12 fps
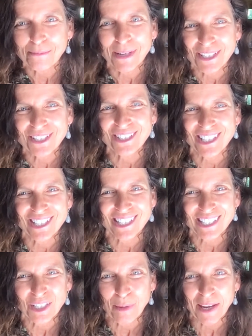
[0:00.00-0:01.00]
made my
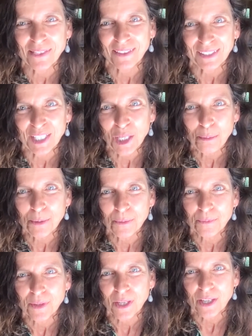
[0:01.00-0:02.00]
decision to make the leap
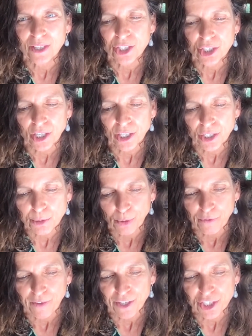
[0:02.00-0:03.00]
and change
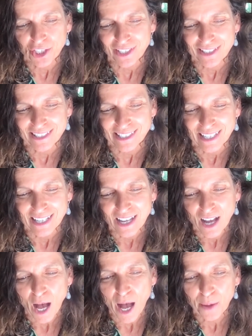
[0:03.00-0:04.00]
professions,
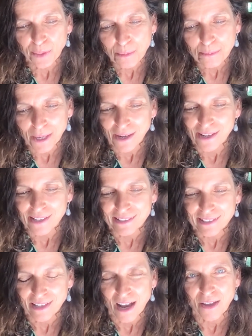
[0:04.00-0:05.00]
on the
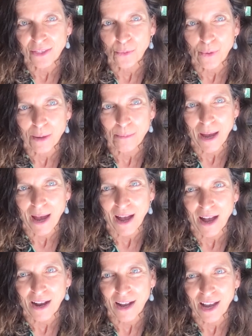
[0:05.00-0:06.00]
bus, on the way
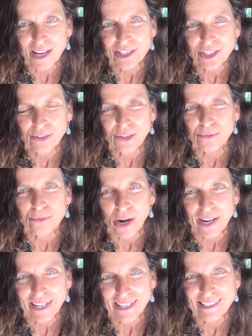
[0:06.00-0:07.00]
back, I started
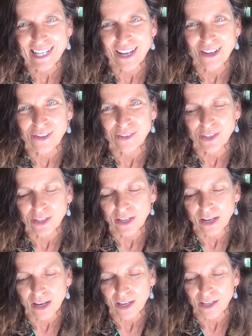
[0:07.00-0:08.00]
writing down
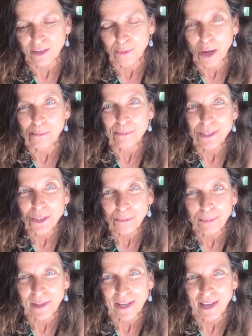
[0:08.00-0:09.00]
a meal
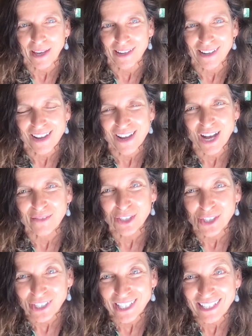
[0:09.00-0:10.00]
plan of a
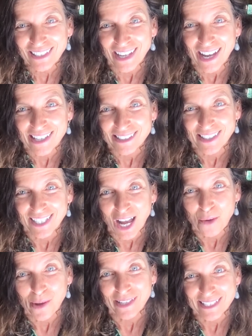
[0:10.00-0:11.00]
cooking class that
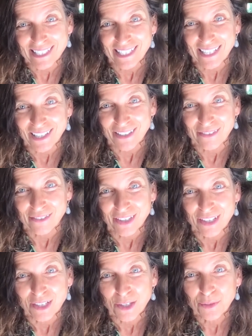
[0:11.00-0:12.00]
I wanted to give
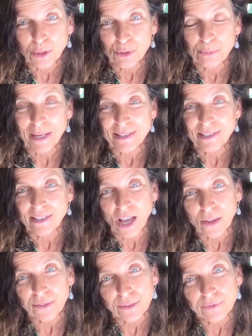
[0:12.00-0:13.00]
that was based on
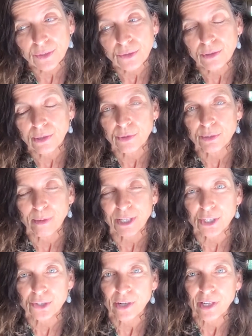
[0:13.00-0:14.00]
healthy food. It was
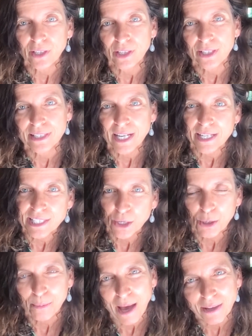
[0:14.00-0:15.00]
Mediterranean
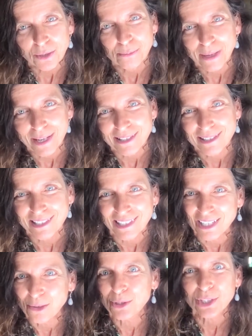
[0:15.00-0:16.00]
dietary pattern based,
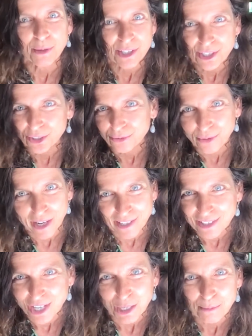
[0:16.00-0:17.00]
which I still write
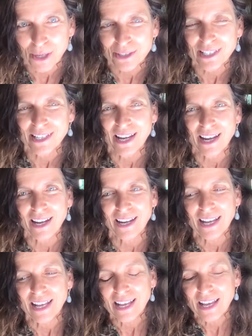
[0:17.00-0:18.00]
and talk about
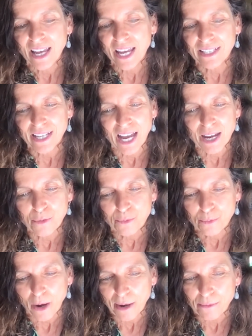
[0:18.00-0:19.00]
today. And I
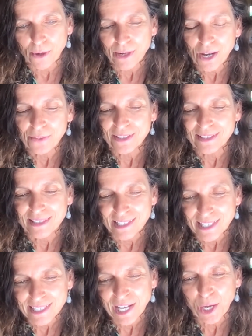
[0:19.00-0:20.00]
wrote out this
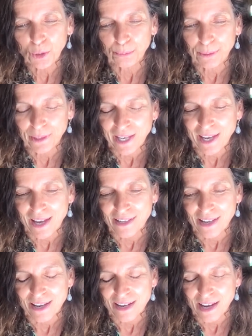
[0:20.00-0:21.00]
detailed
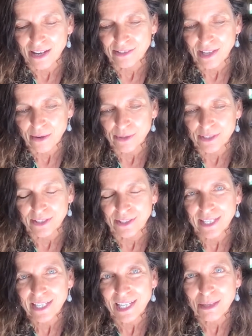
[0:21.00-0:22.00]
plan. And as I was
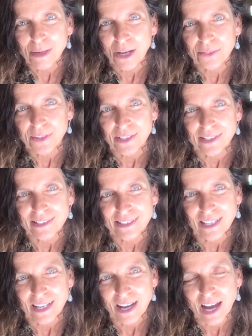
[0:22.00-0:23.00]
thinking about this,
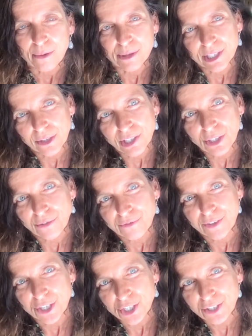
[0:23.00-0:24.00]
I was starting to
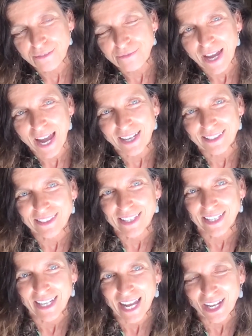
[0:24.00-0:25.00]
envision the fact
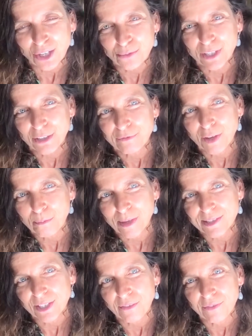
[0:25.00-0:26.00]
that I could reinvent
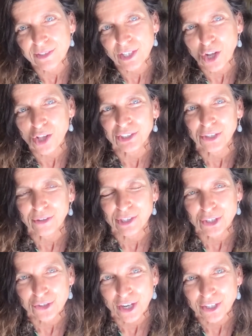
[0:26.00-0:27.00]
myself as a culinary
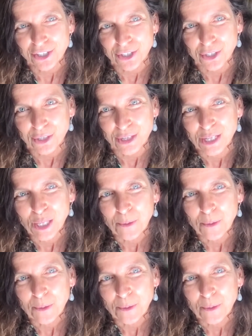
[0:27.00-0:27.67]
instructor.